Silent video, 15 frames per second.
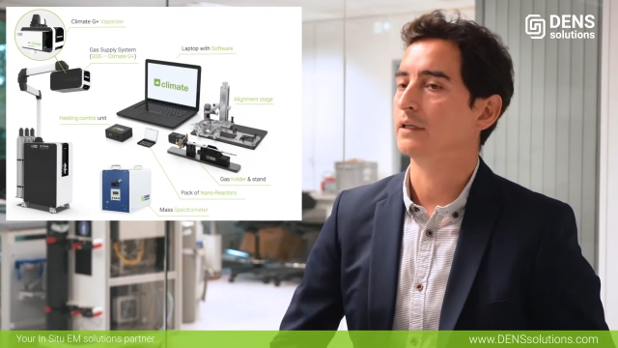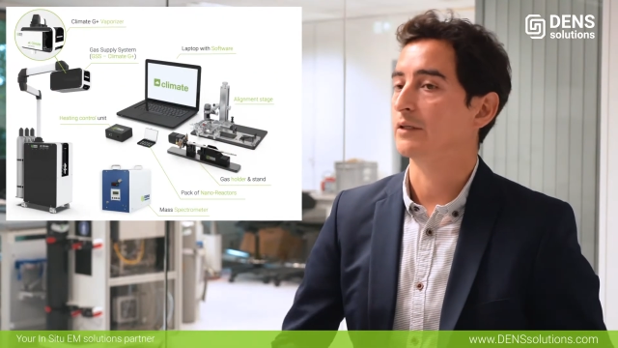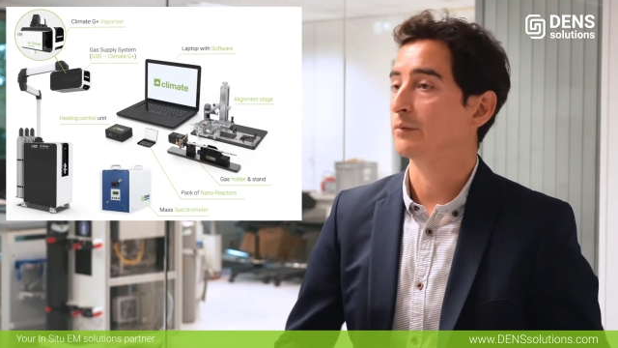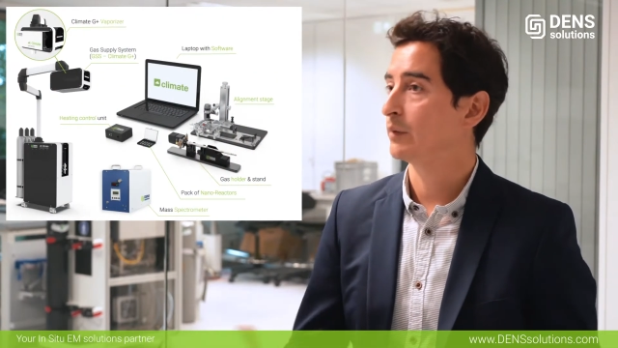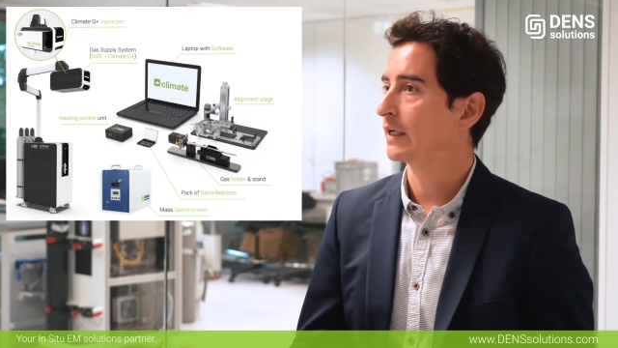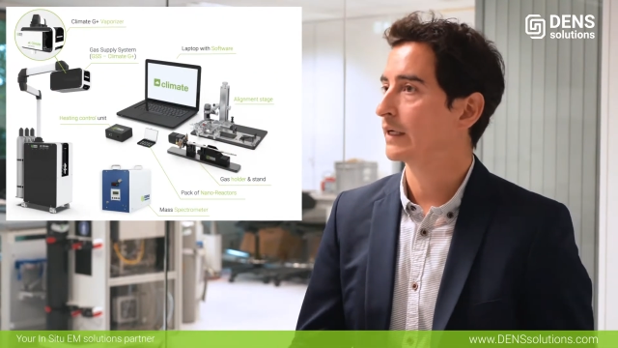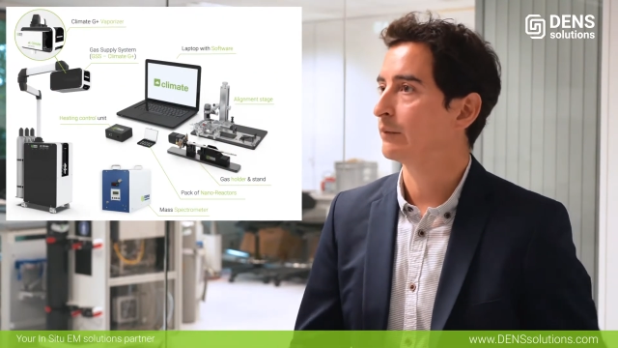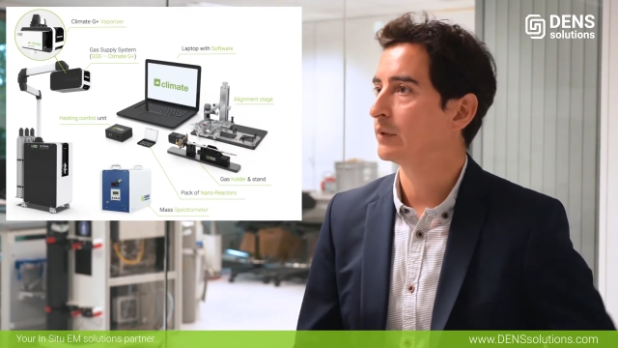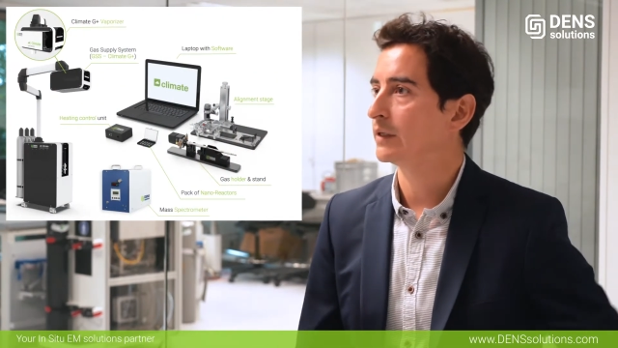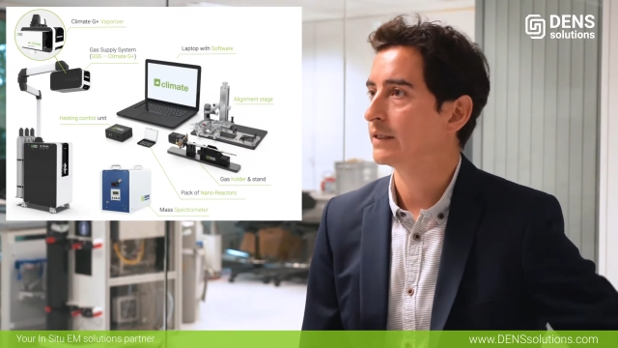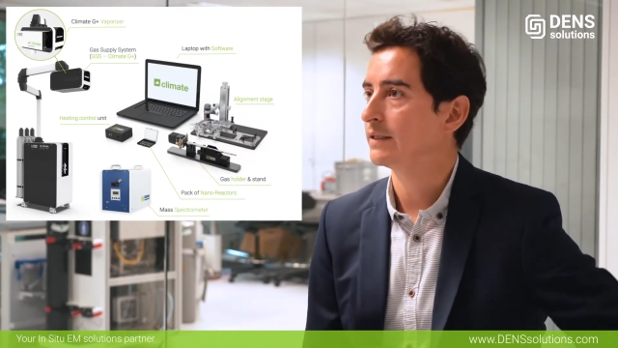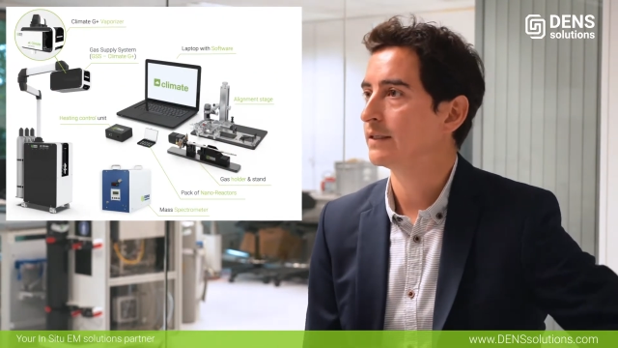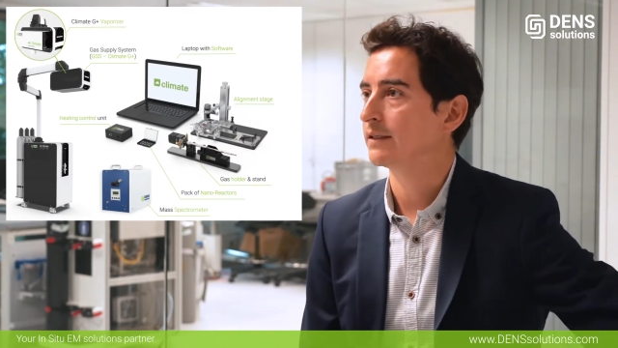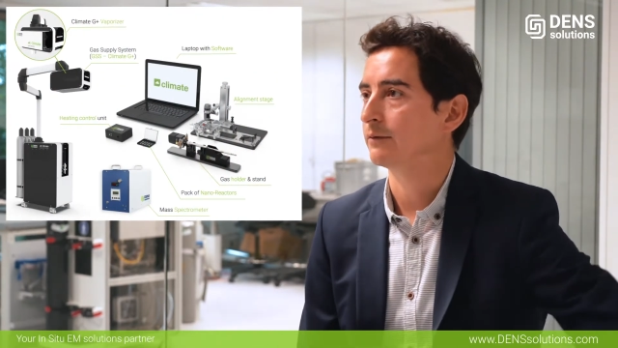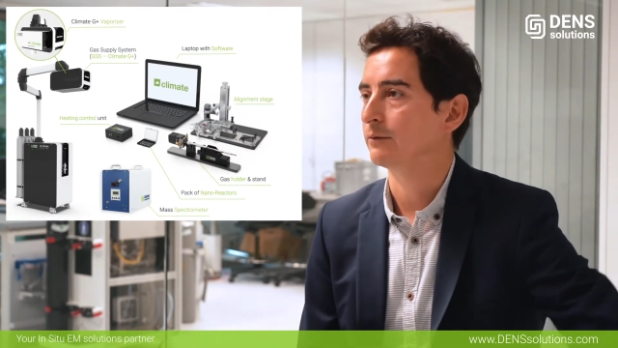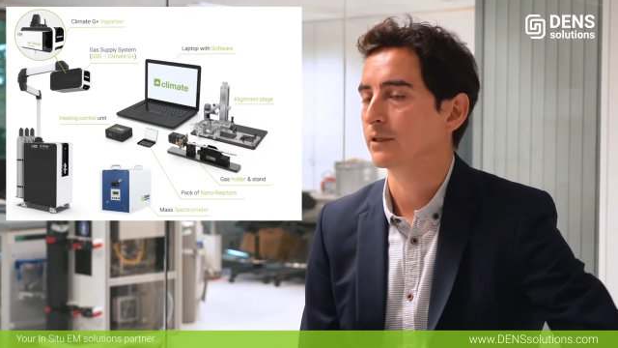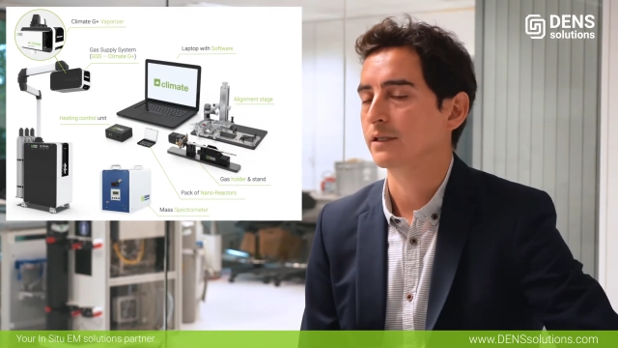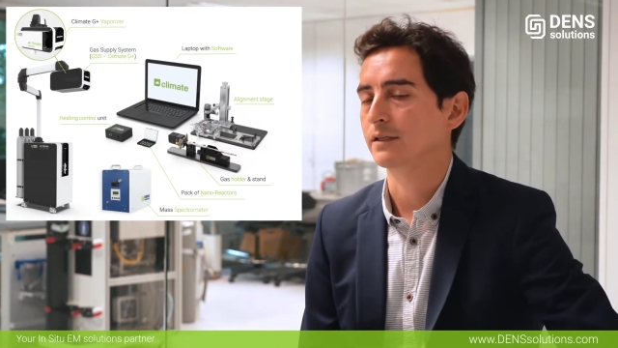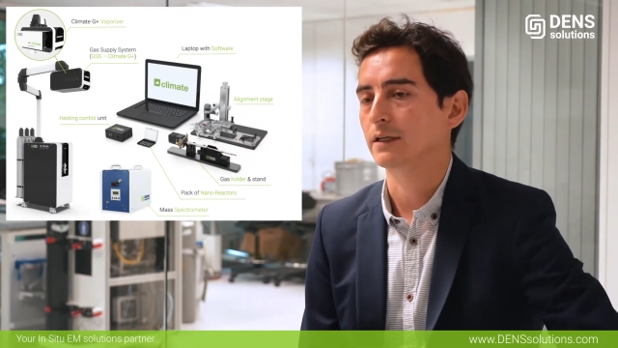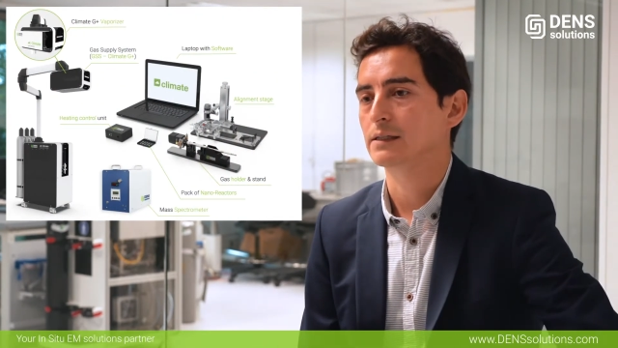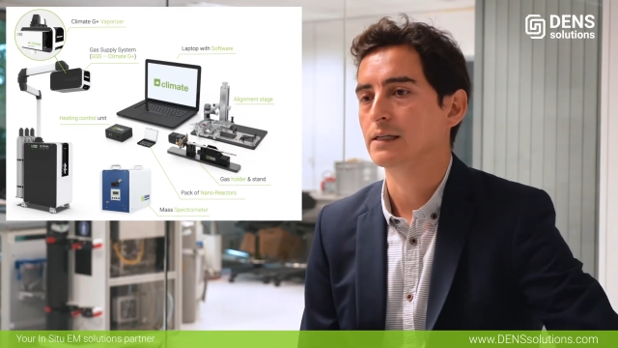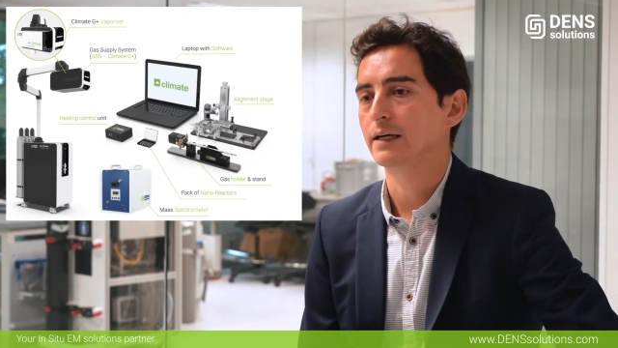this plug-and-play system, which
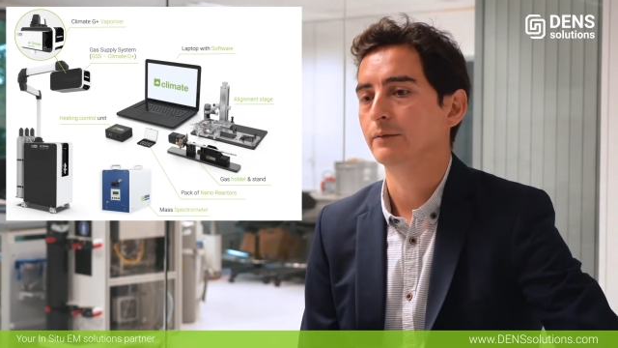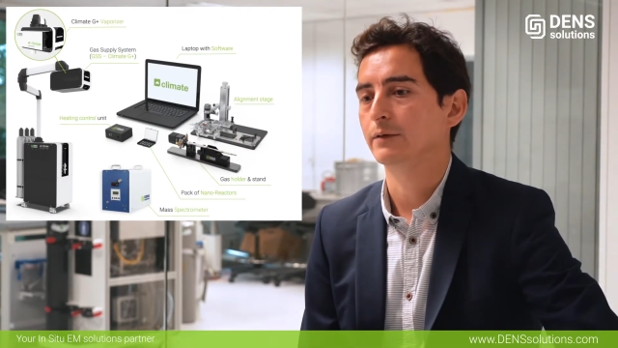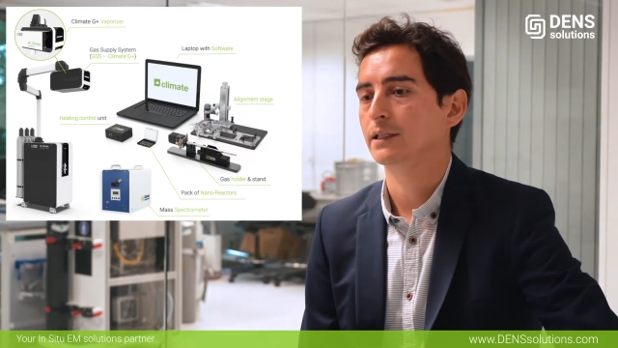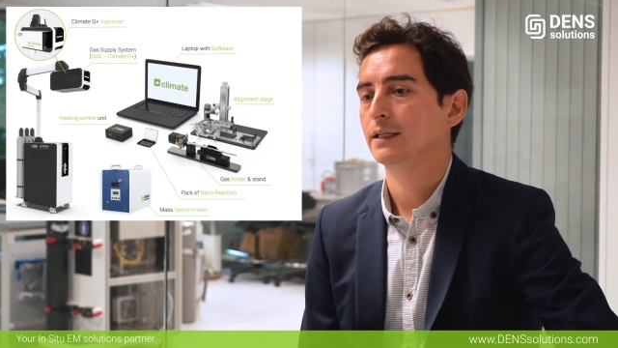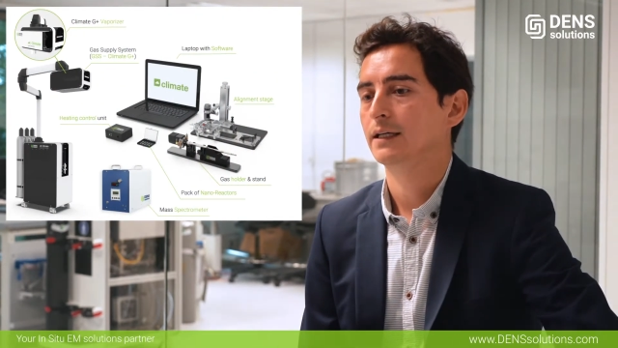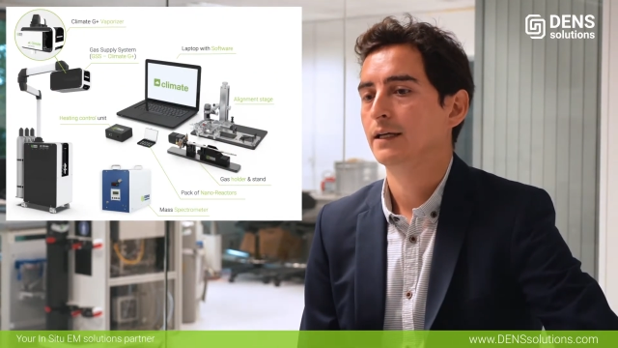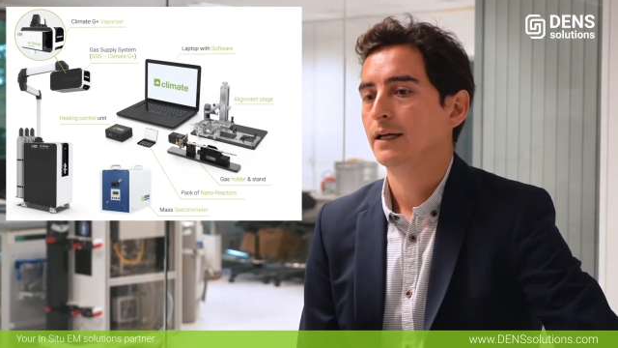is a climate.